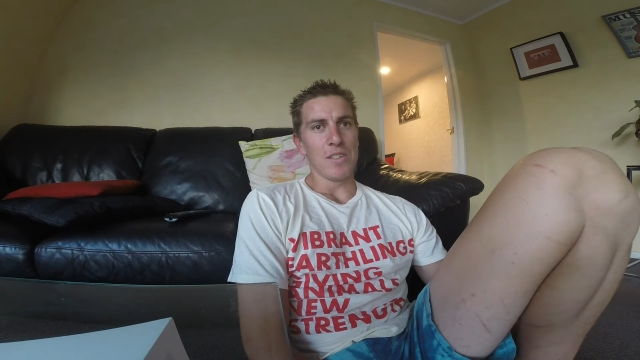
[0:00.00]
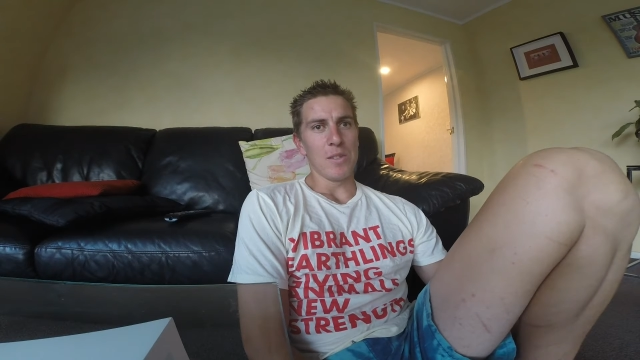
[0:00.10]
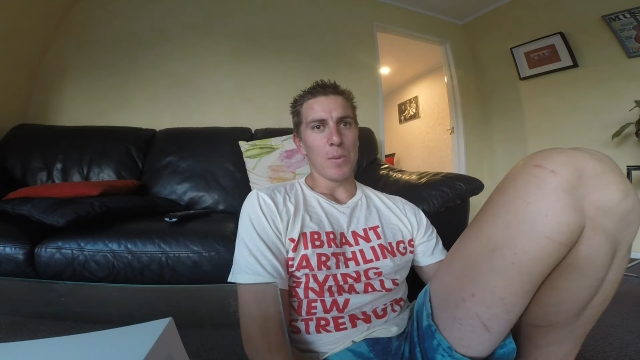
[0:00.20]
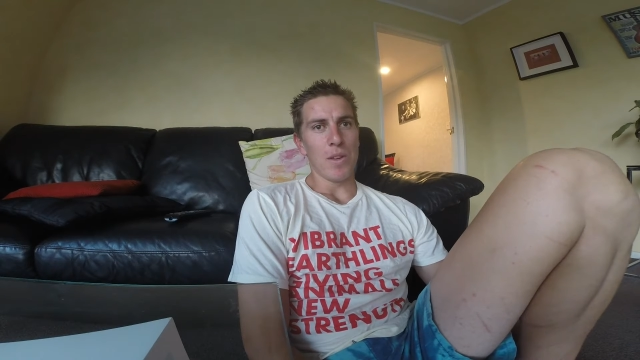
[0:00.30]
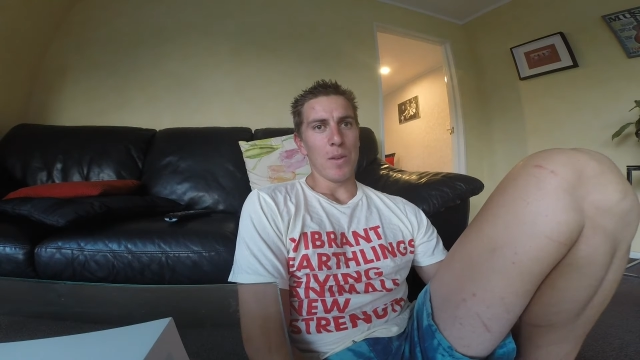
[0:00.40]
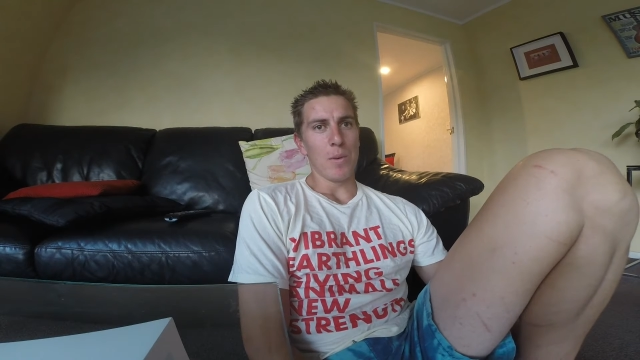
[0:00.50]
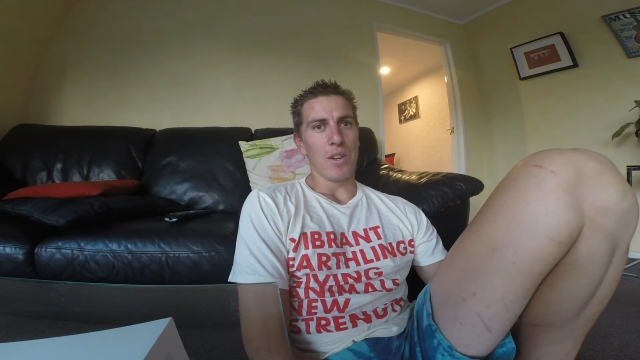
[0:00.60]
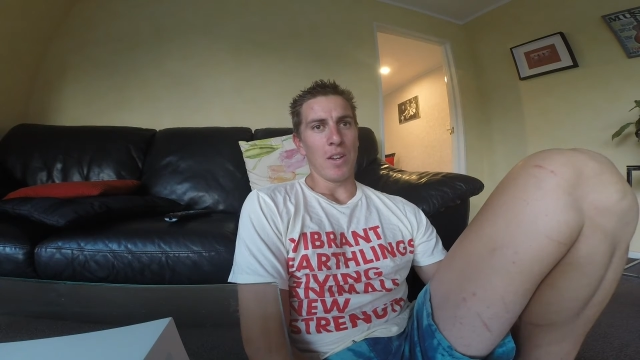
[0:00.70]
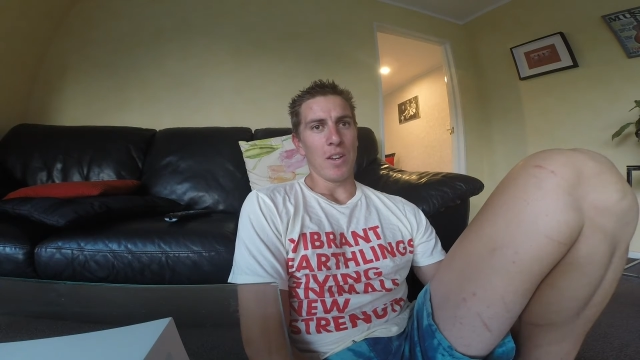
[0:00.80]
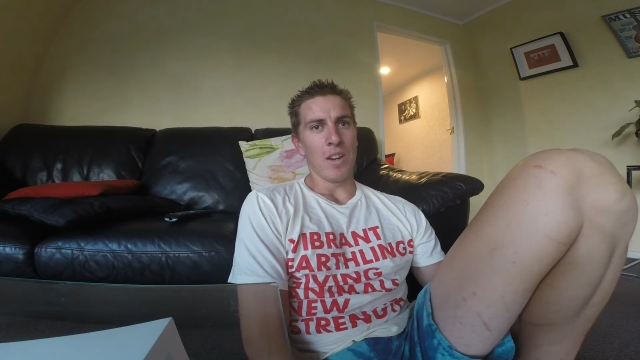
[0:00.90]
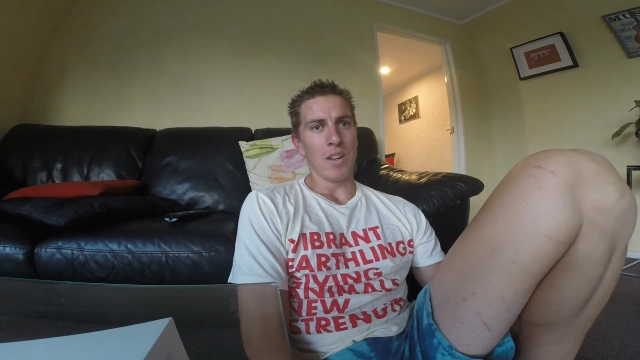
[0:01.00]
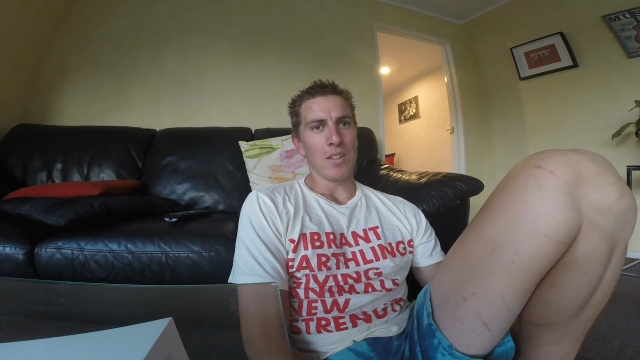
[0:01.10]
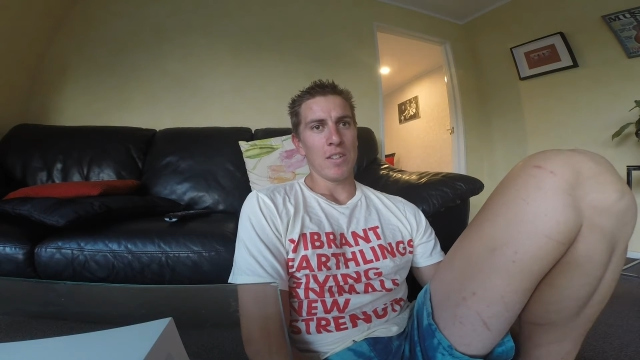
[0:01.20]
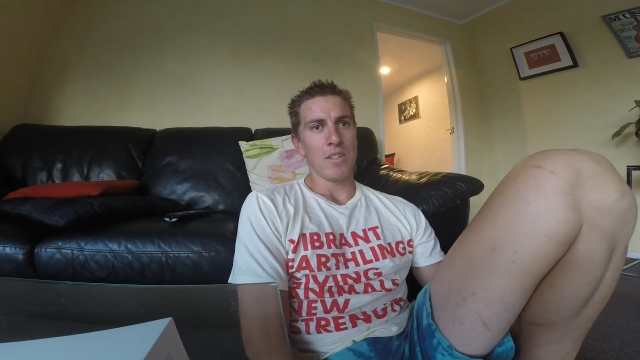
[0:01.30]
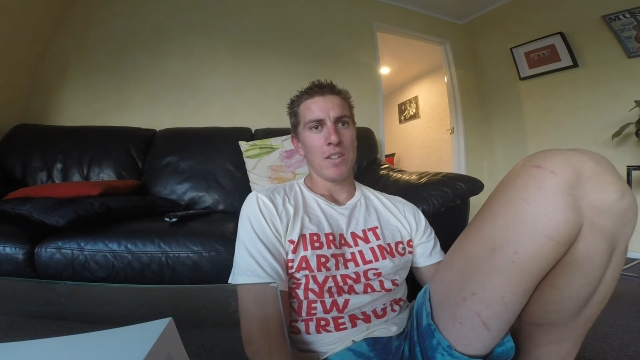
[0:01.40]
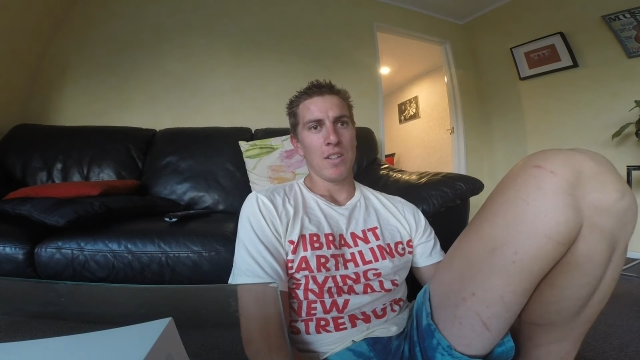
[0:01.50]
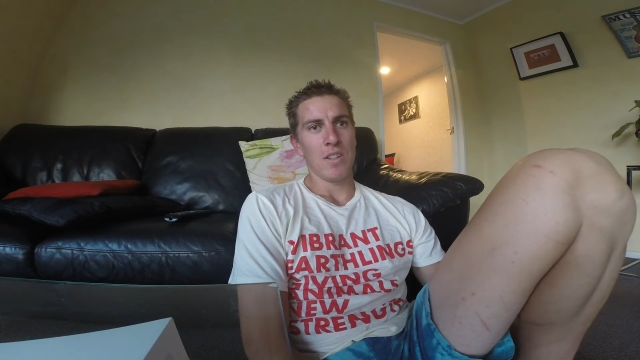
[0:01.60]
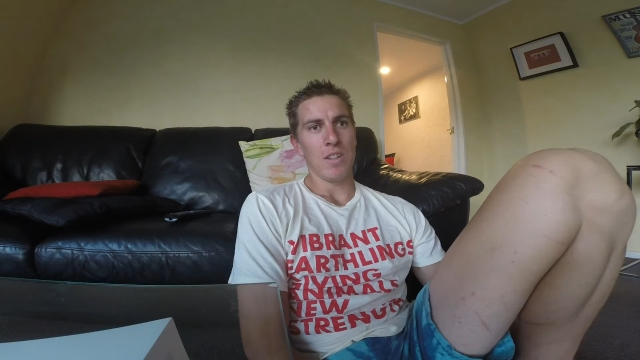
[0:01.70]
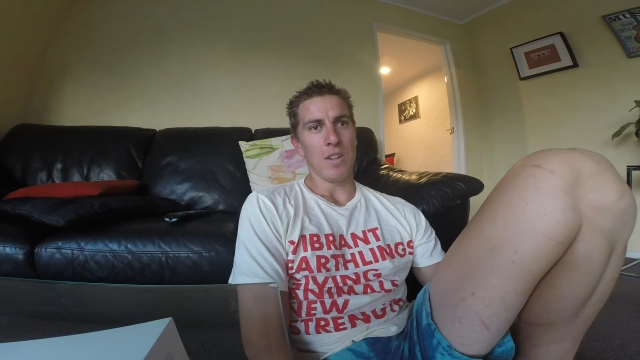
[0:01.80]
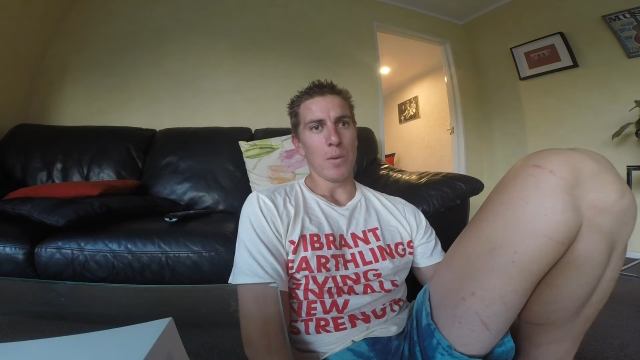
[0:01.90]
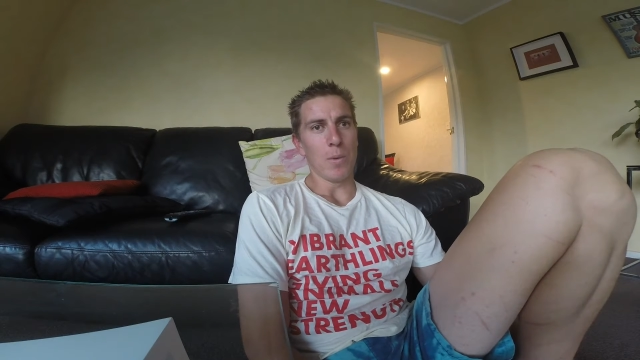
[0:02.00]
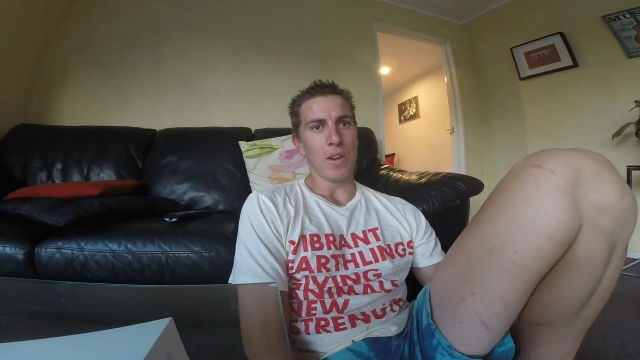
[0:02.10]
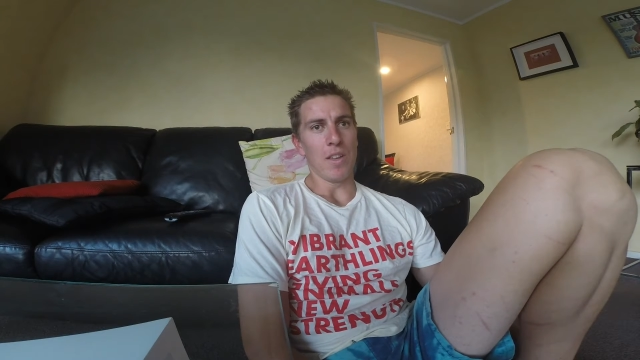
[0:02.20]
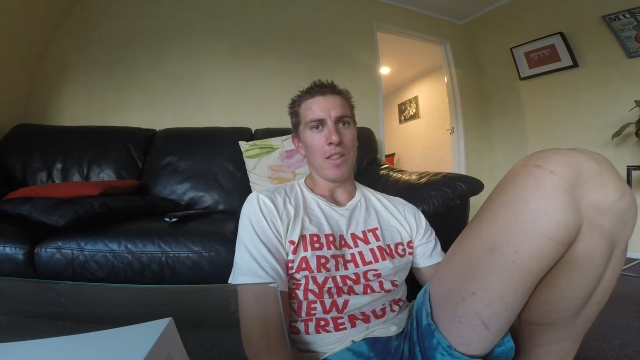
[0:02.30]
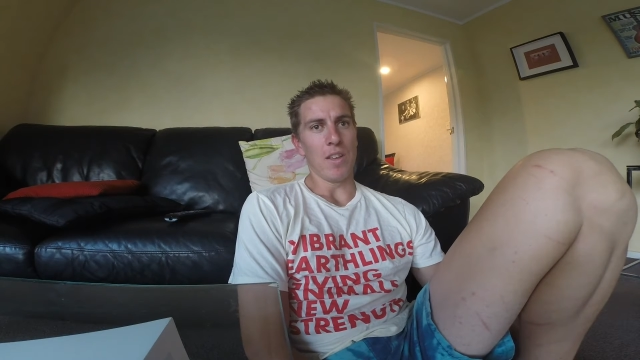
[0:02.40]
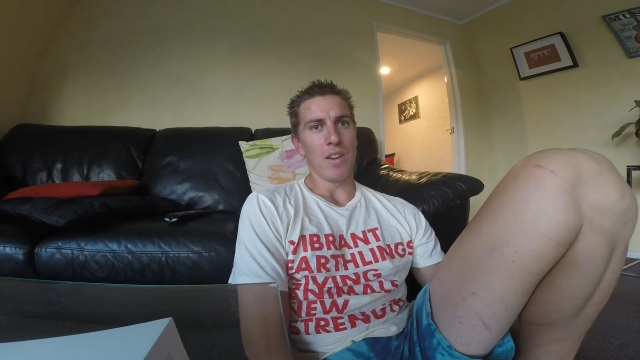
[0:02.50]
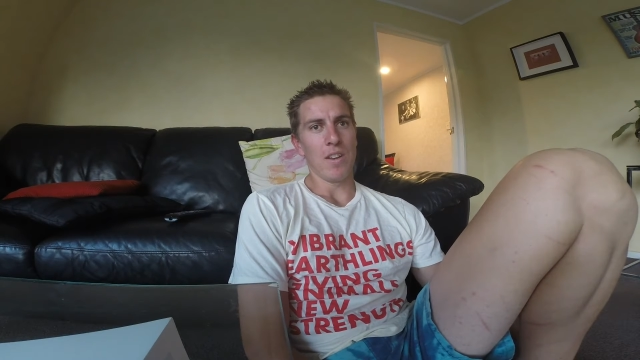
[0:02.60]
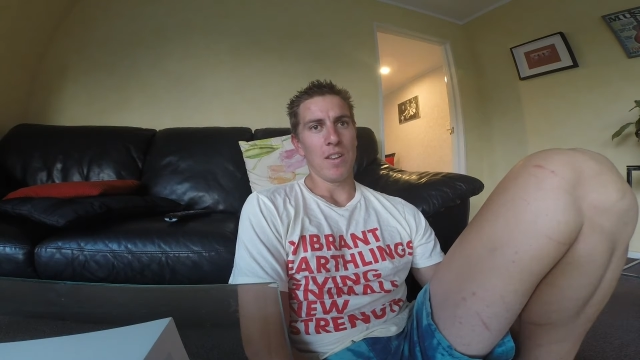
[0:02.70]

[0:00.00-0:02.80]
It's a way that we can connect in a way that